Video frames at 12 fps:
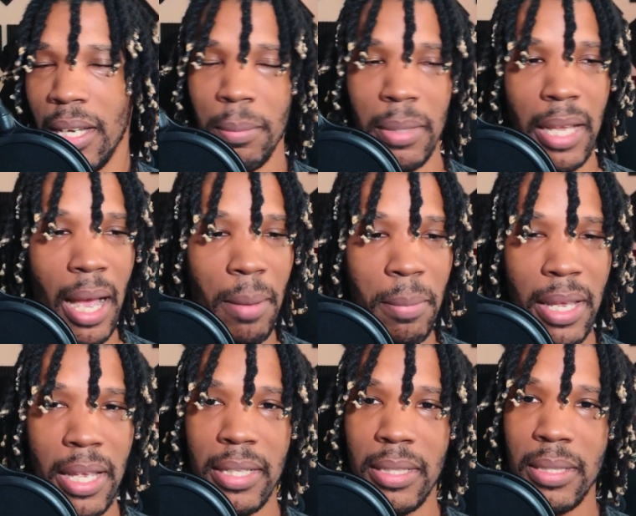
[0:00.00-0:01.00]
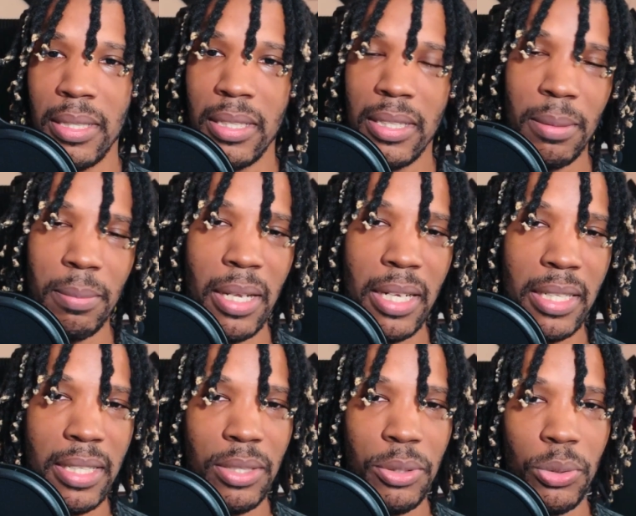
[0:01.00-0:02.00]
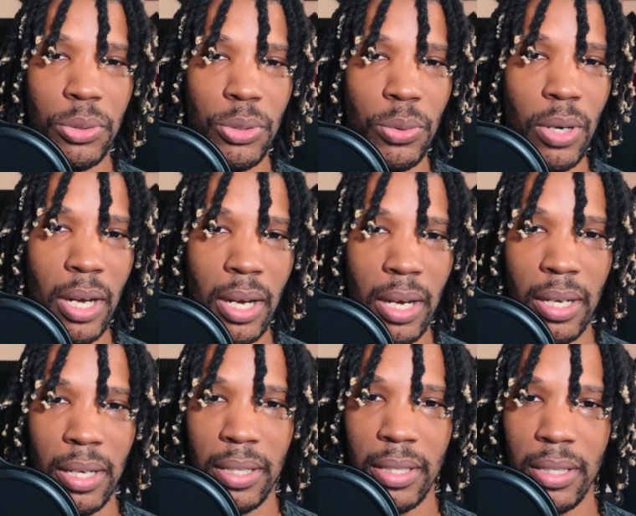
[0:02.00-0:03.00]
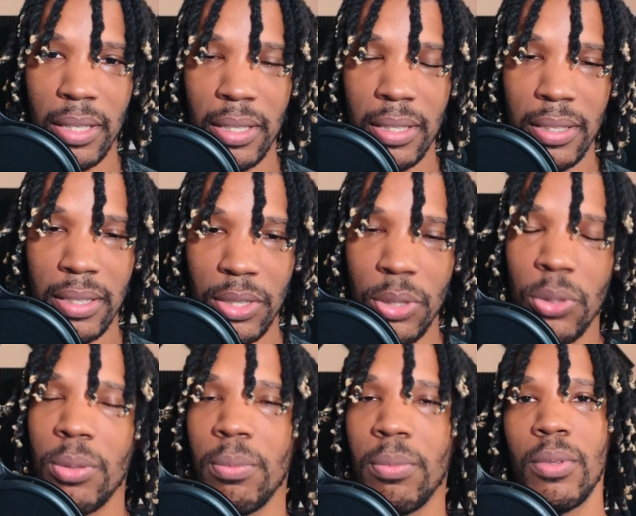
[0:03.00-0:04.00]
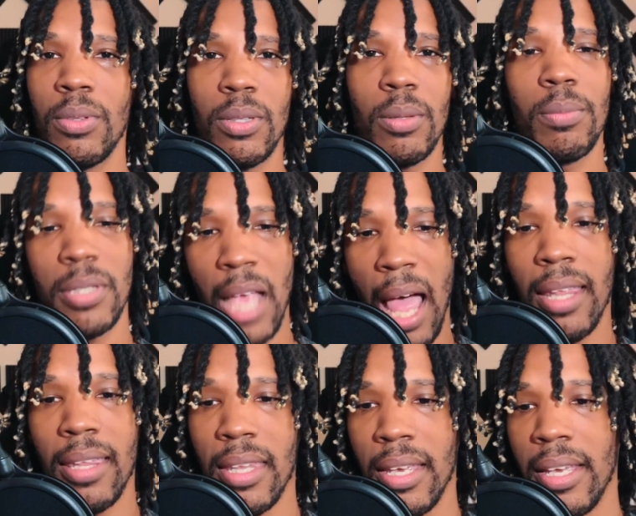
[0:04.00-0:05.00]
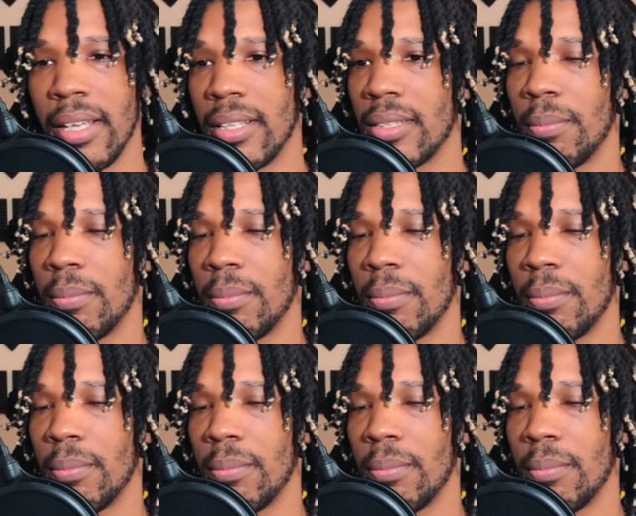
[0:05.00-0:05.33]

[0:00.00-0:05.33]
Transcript: yeah, I made some money to do some solid things.